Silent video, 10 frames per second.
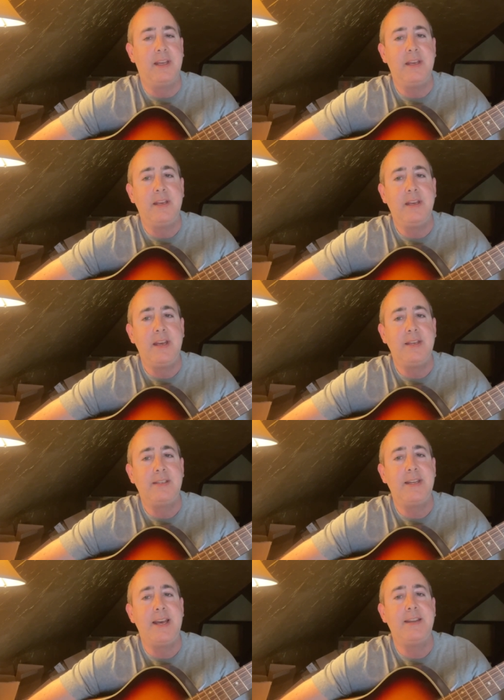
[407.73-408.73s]
king ain't
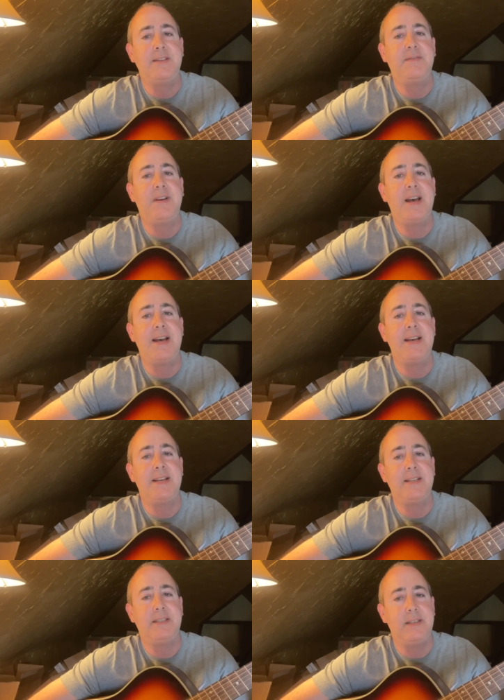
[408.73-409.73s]

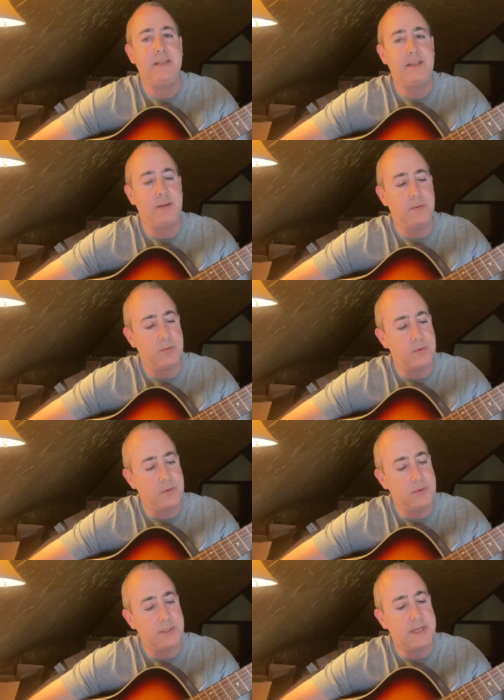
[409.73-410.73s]
satisfied till he
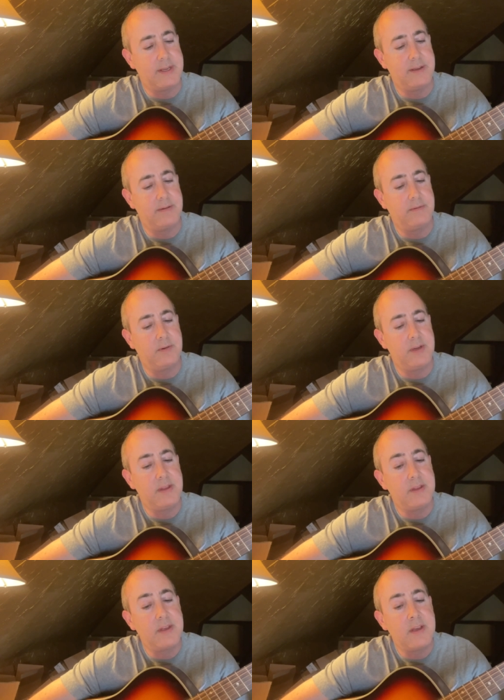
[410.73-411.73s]
rules
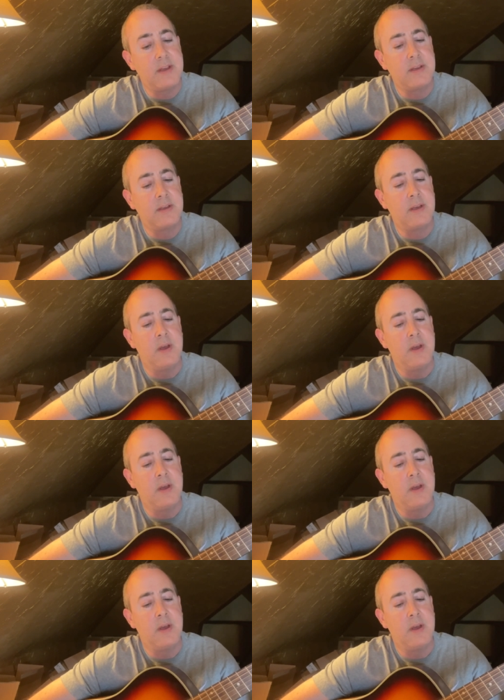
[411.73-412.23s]
everything.